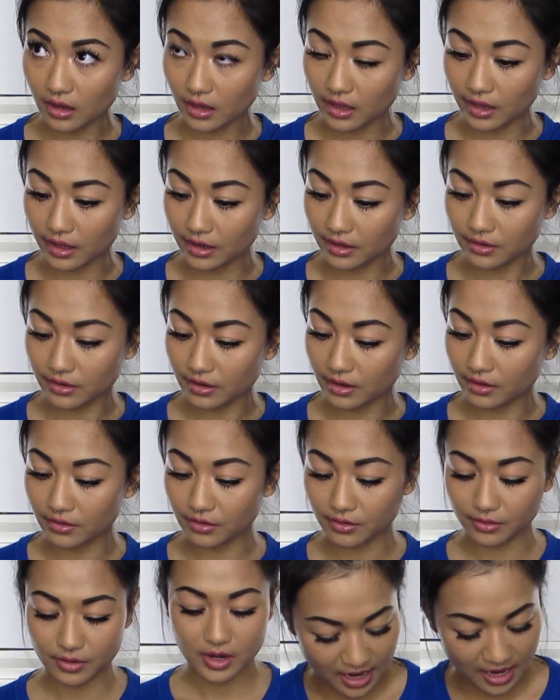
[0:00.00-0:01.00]
Get it
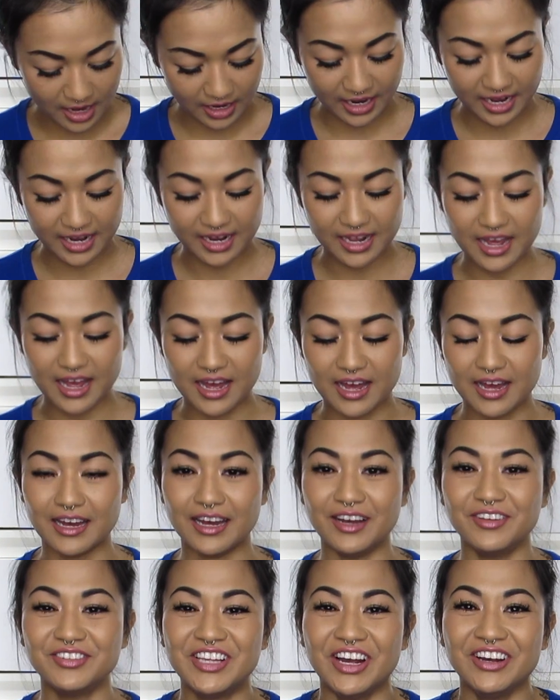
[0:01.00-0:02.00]
together. Like,
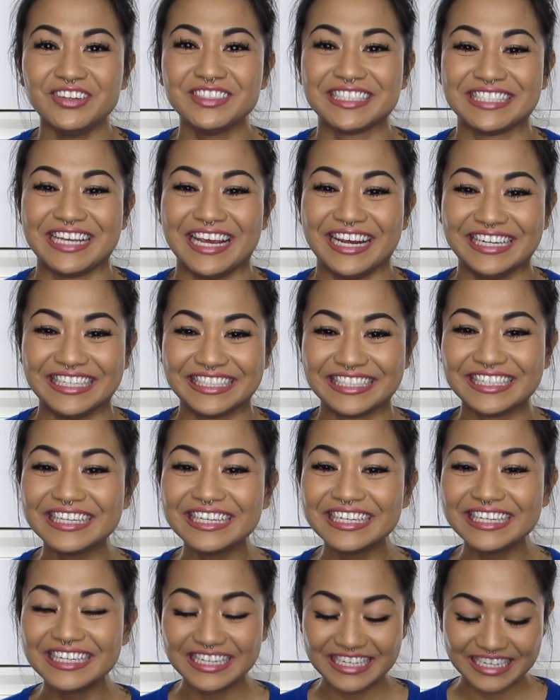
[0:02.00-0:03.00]
I'm so scared
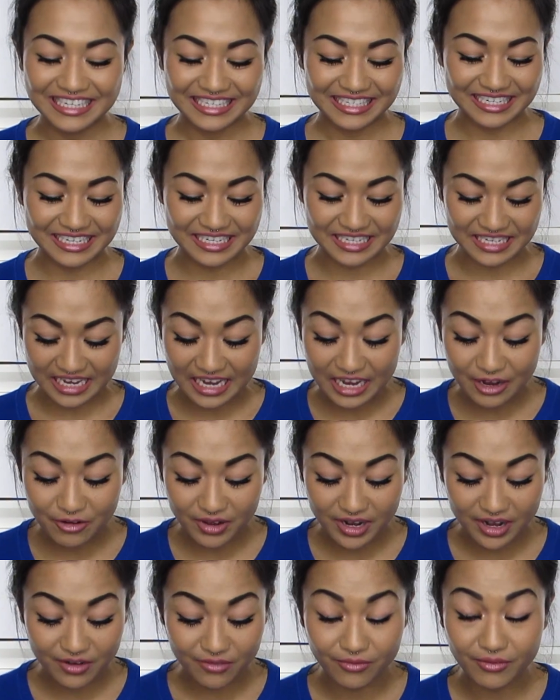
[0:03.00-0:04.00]
to see
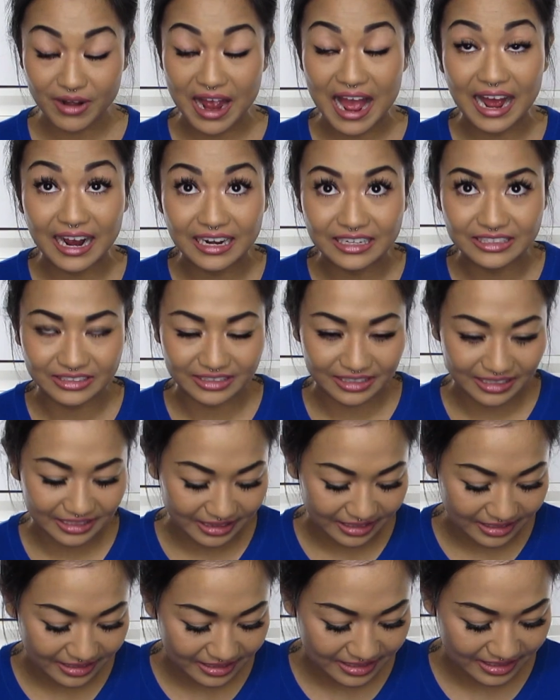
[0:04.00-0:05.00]
what it actually
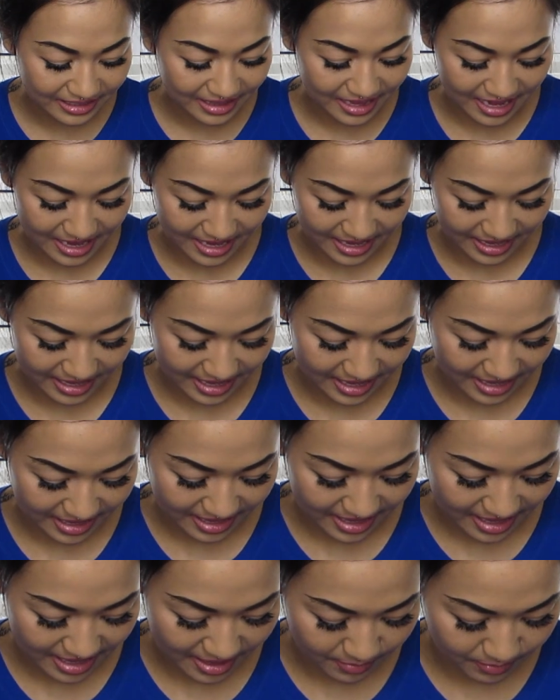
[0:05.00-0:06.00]
looks like, and
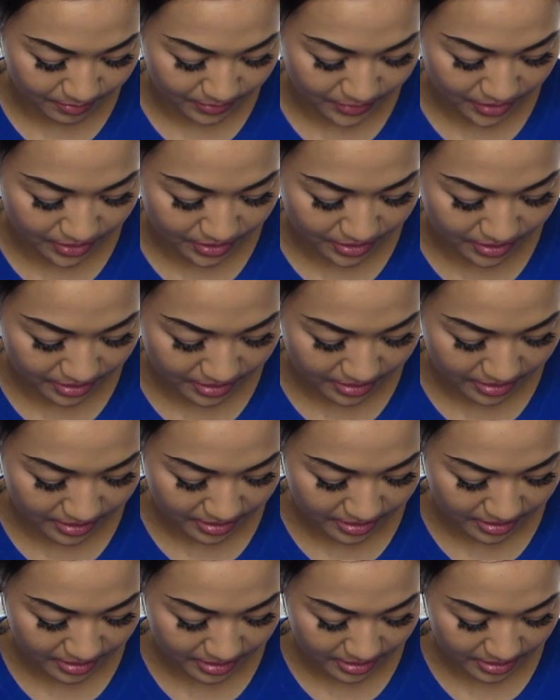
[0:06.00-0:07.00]

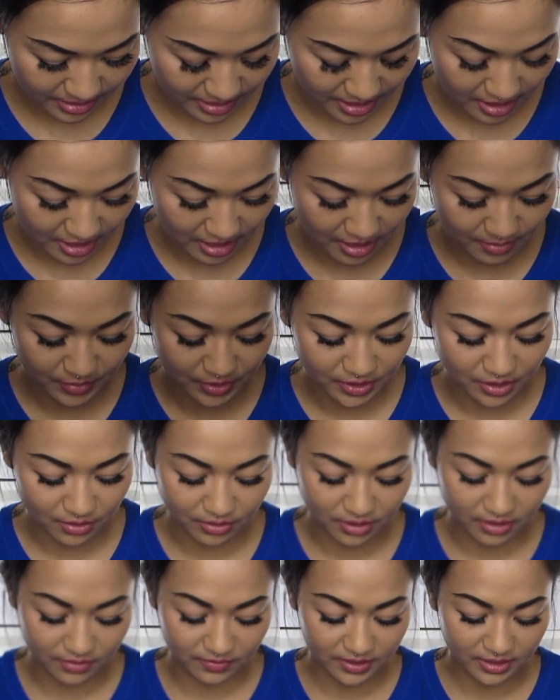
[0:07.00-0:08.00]
I'm so
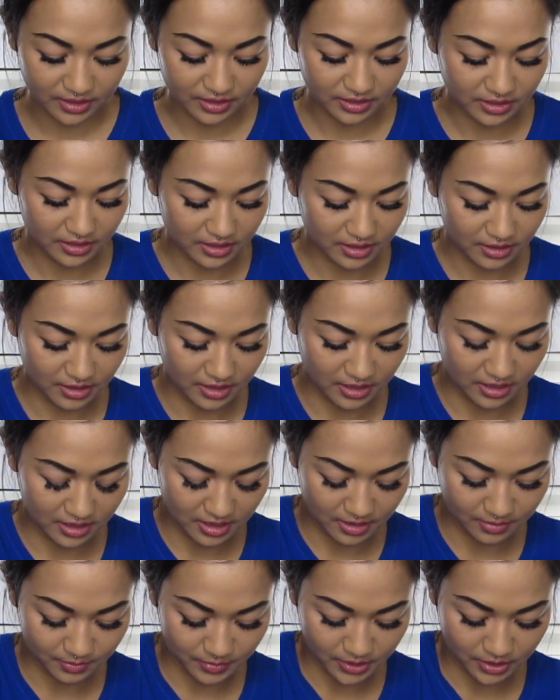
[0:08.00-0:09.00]
nervous. Okay,
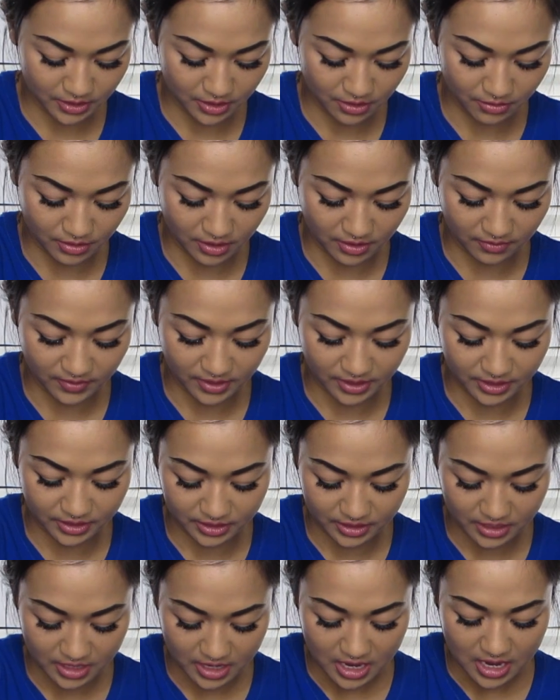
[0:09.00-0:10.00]
I'm so nervous.
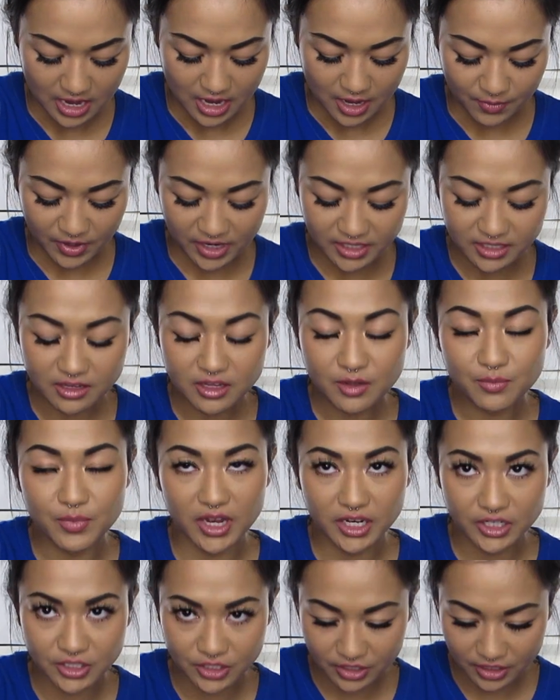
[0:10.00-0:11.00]
Because on the
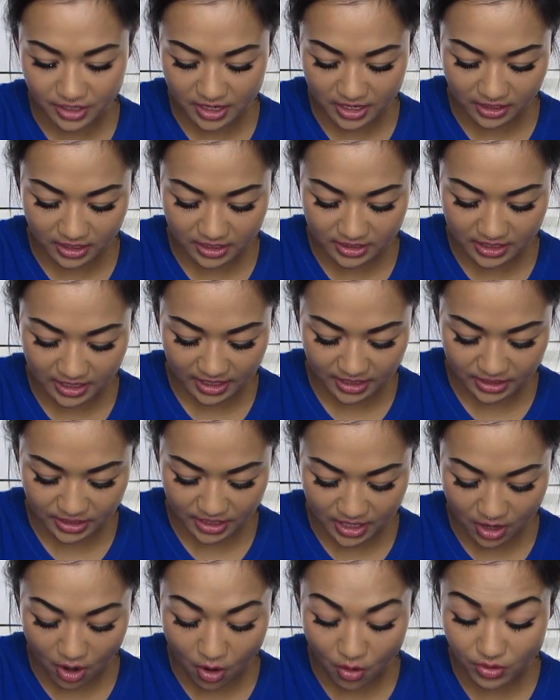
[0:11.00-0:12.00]
picture, it looks like it's
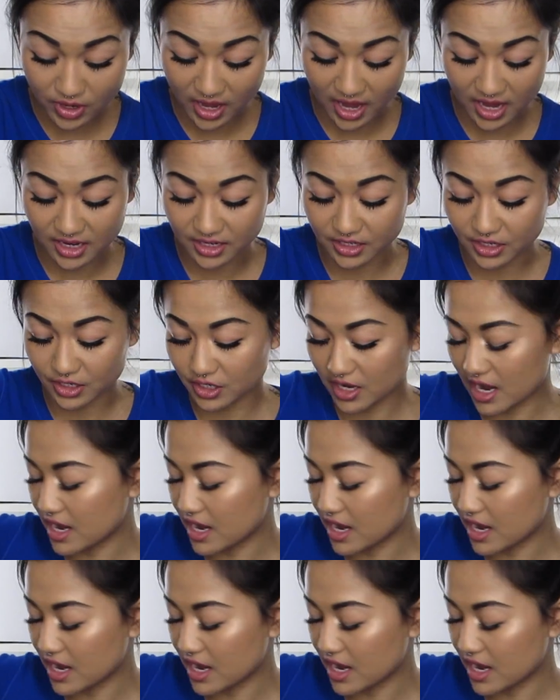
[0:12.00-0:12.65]
in okay condition.